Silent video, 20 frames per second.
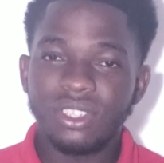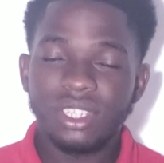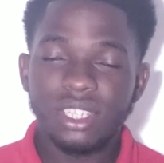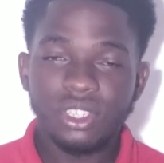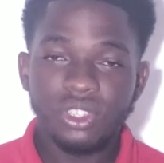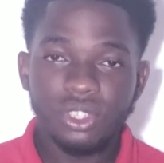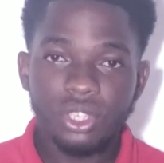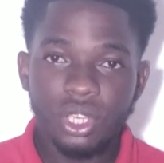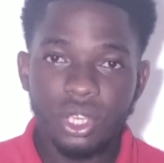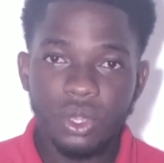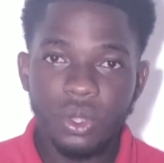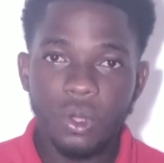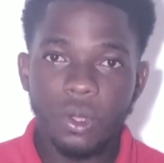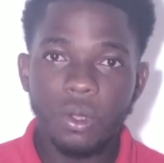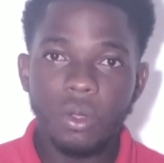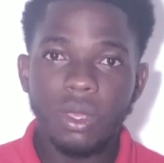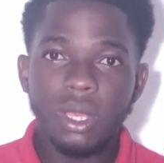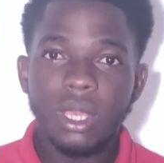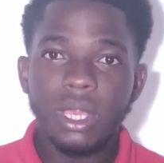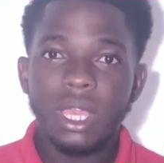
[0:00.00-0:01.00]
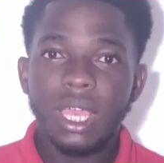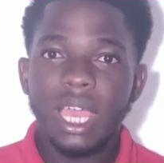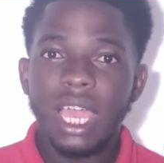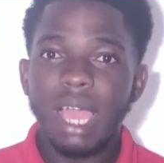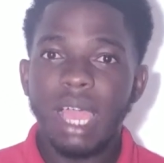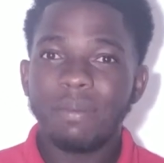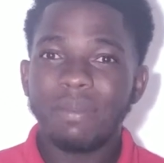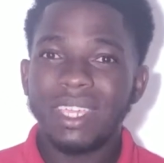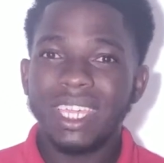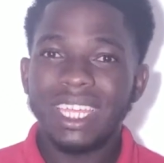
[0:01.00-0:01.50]
CCO,
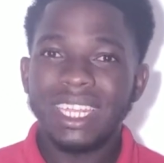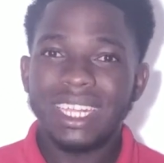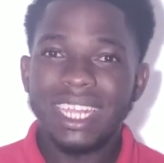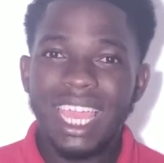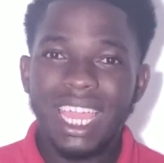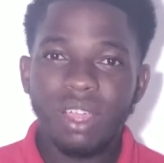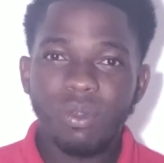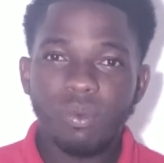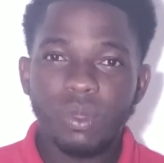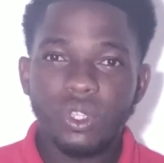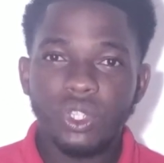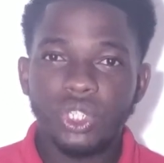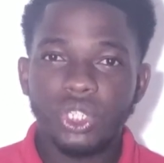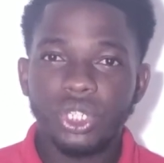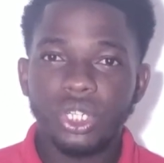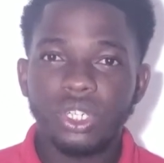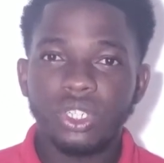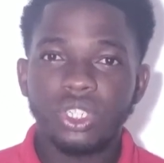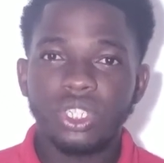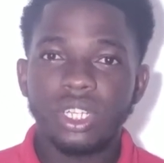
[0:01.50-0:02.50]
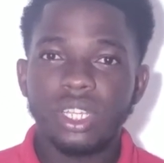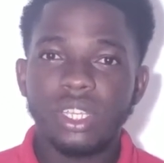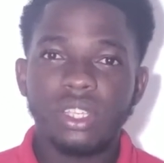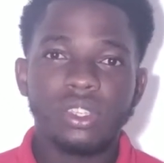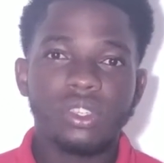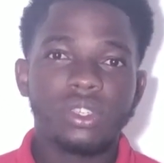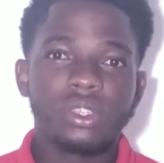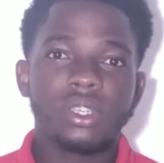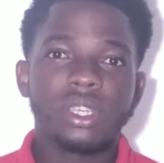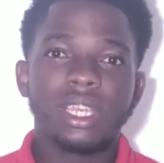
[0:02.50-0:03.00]
um, connect with
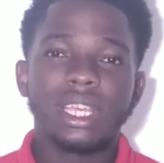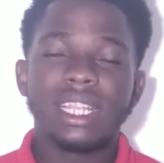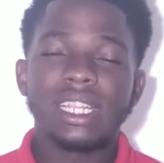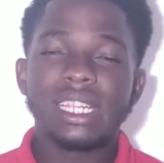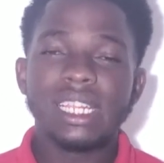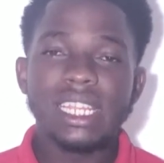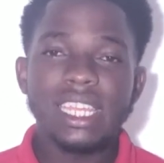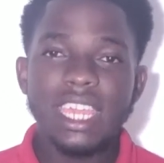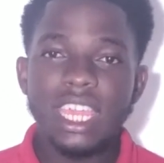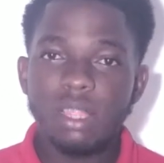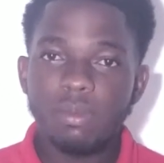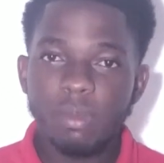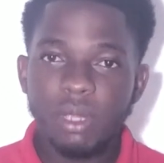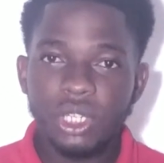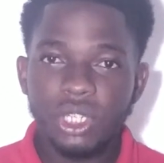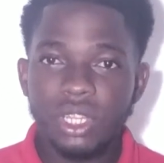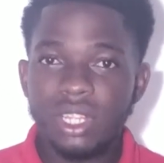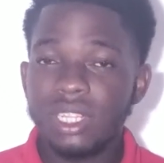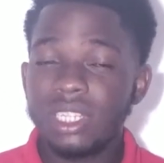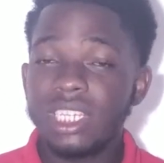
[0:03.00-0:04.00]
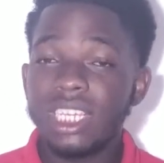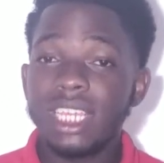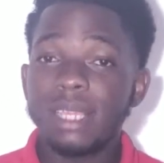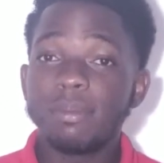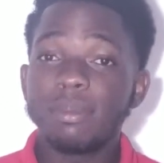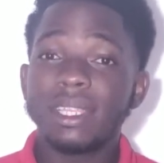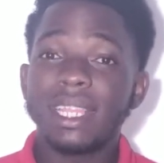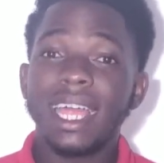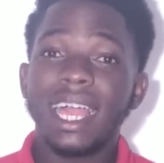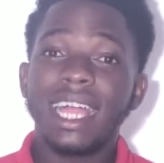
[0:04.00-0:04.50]
churches, lead mission
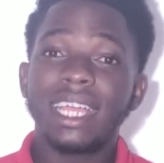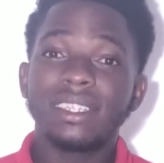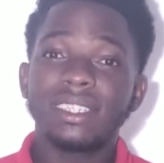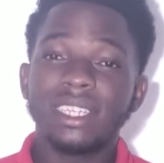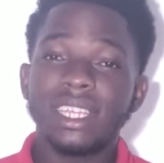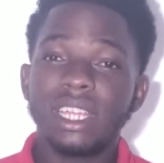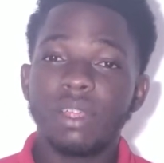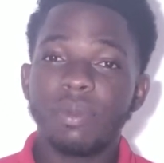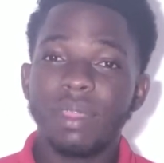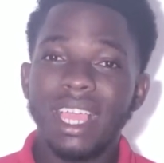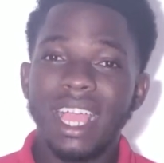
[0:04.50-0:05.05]
teams last year.